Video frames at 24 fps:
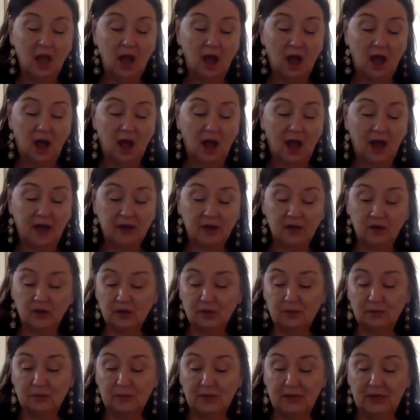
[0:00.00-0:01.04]

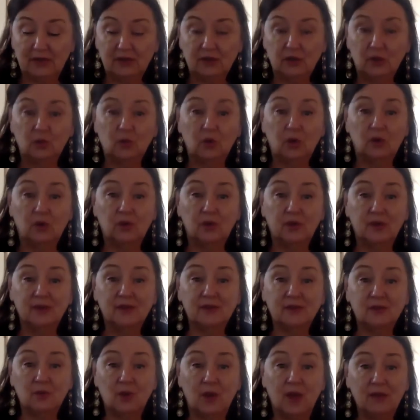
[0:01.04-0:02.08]
hired me to work with
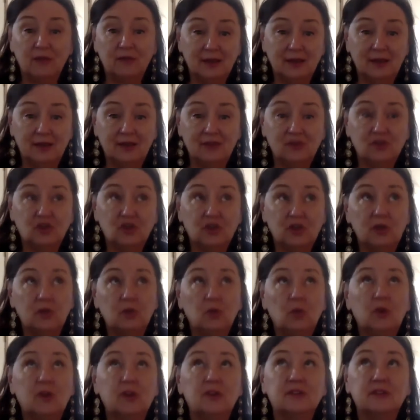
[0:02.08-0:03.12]
his wife. She
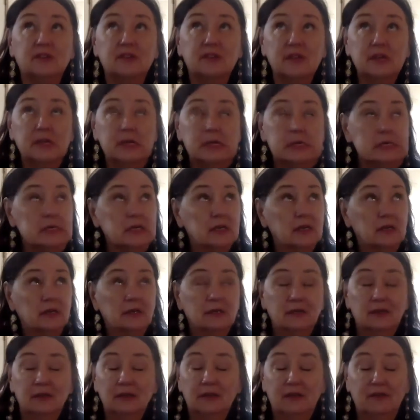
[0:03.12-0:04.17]
was
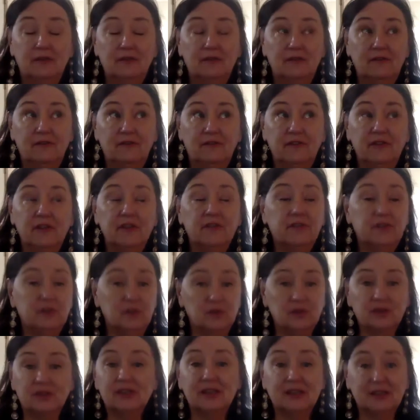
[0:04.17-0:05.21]
fifth or
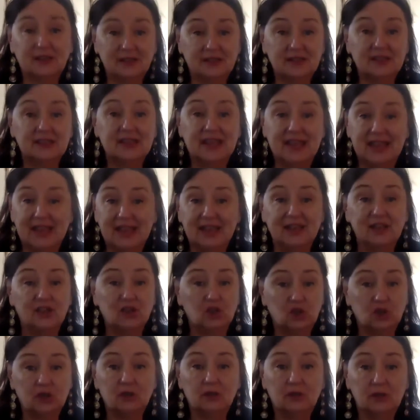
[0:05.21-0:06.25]
sixth
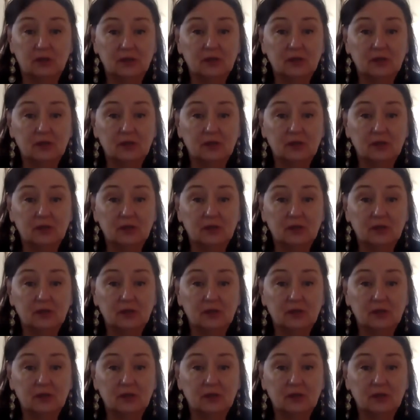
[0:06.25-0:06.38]
stage